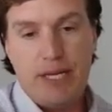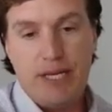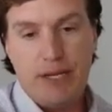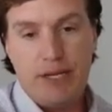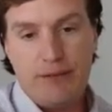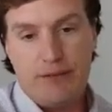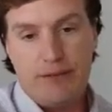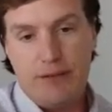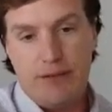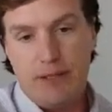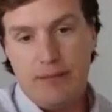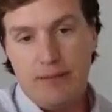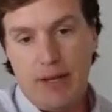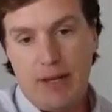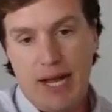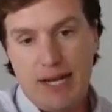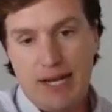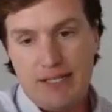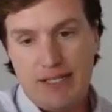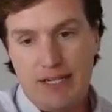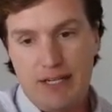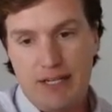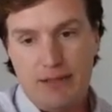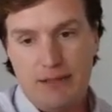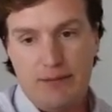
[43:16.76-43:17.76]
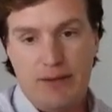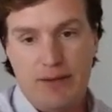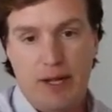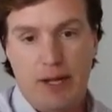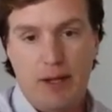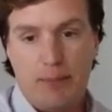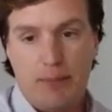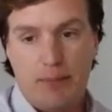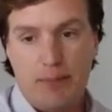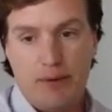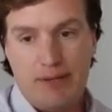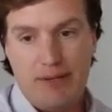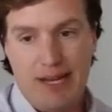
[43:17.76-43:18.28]
because the IT
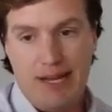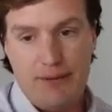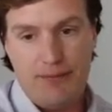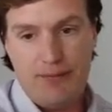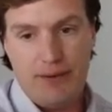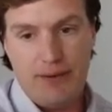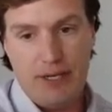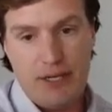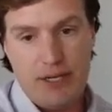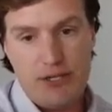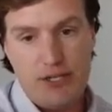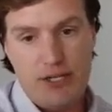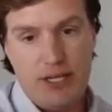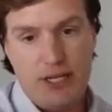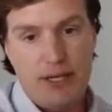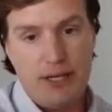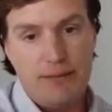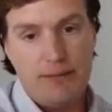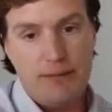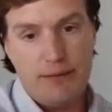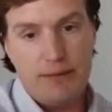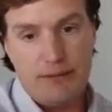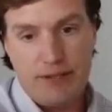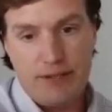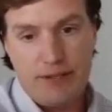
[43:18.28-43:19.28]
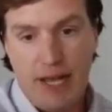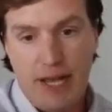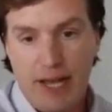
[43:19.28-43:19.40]
developer definition